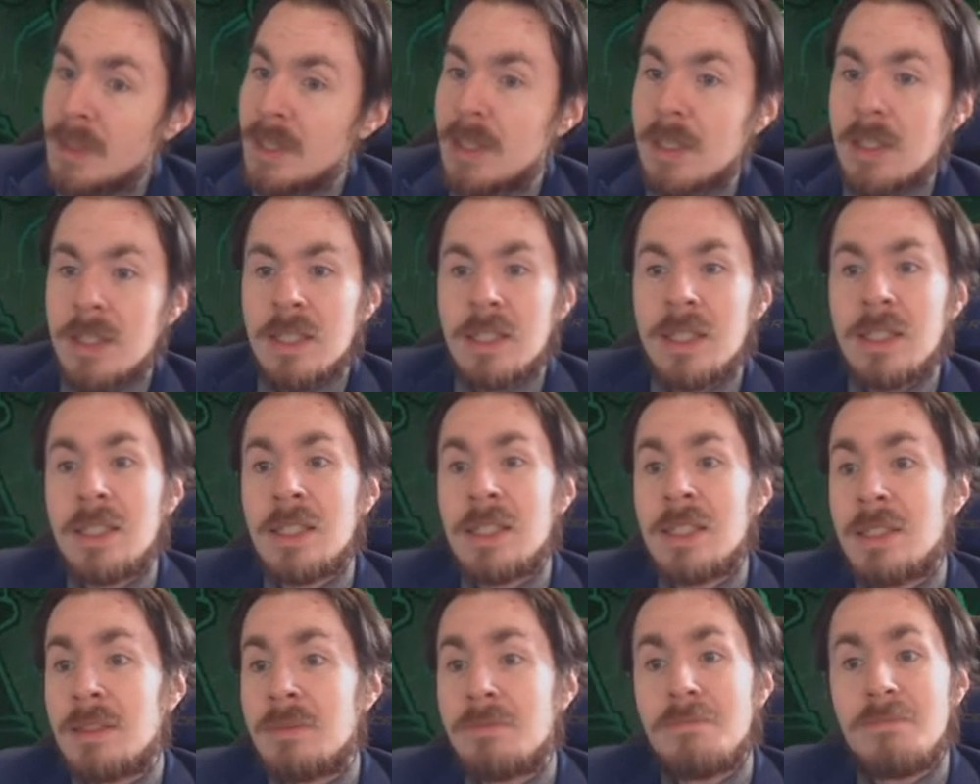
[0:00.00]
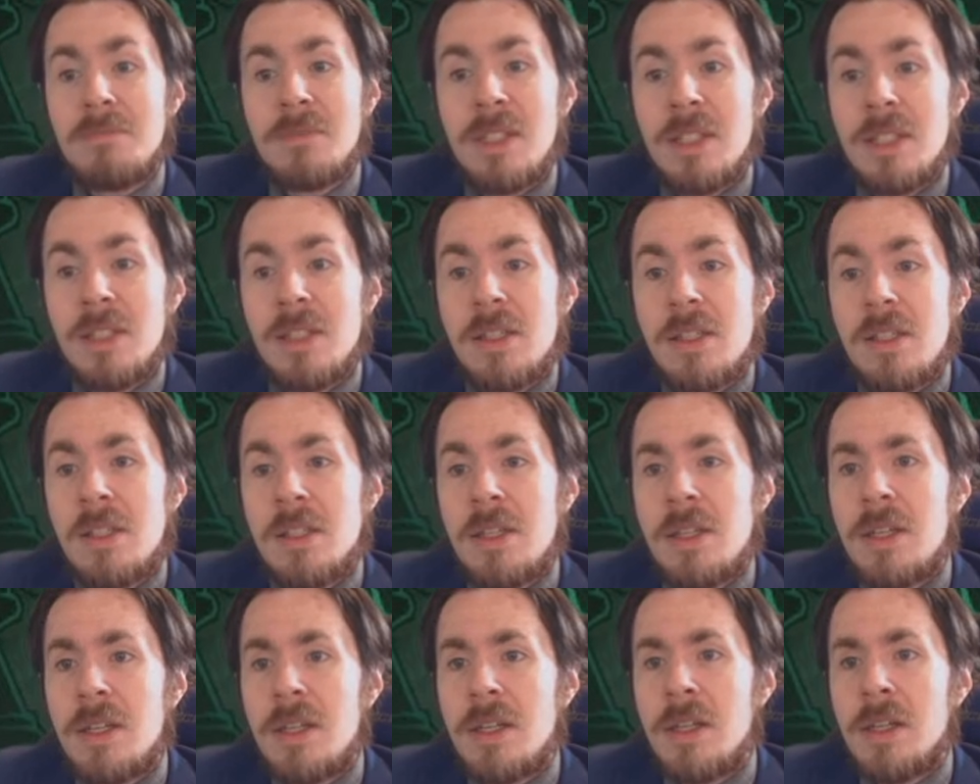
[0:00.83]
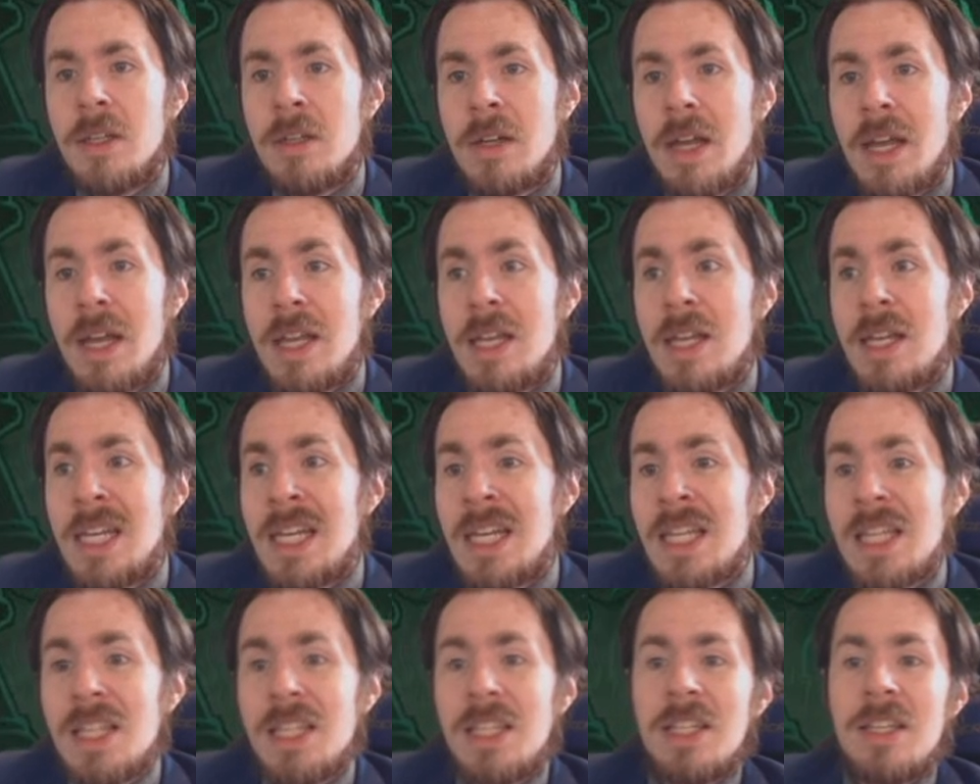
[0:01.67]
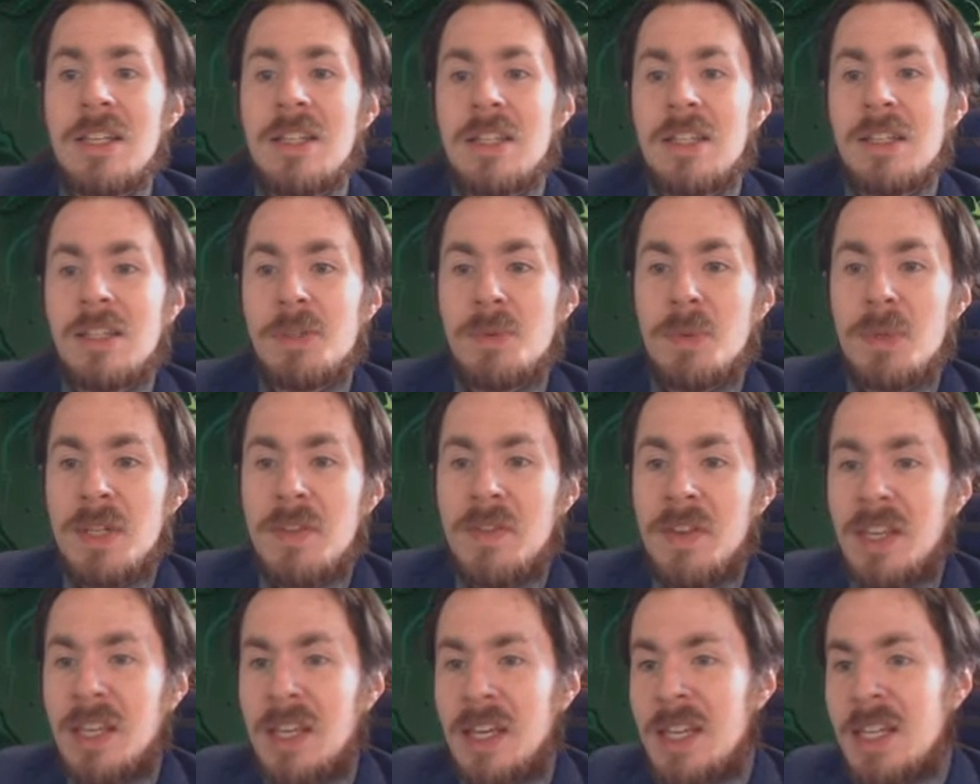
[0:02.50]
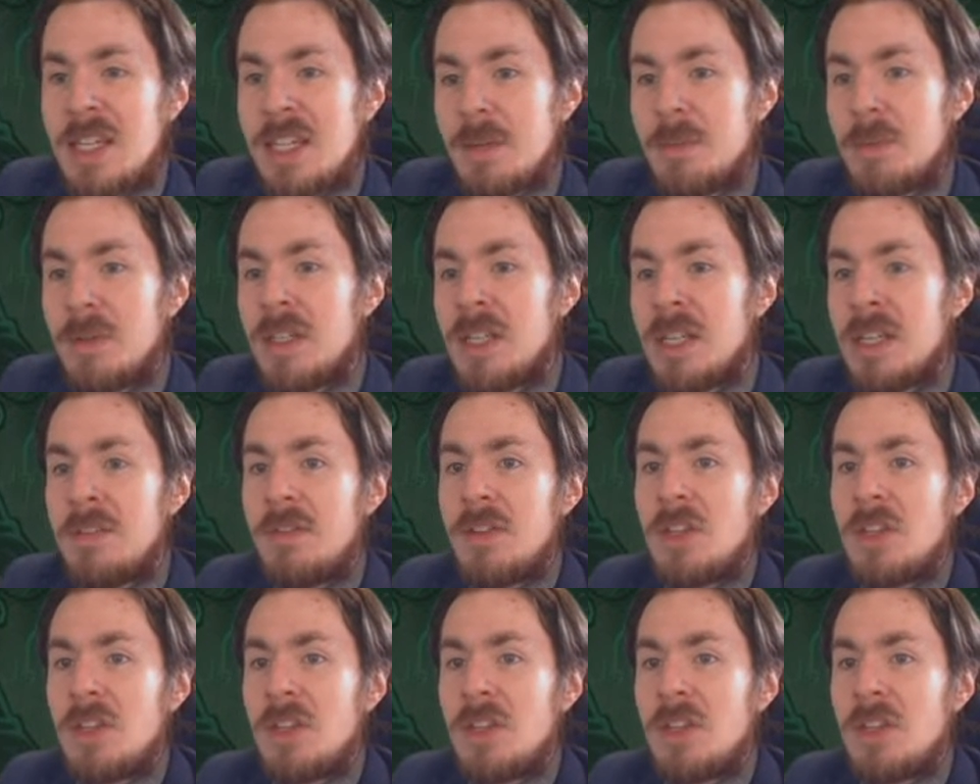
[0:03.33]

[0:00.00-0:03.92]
Let's see here, and this is a specific case, I believe.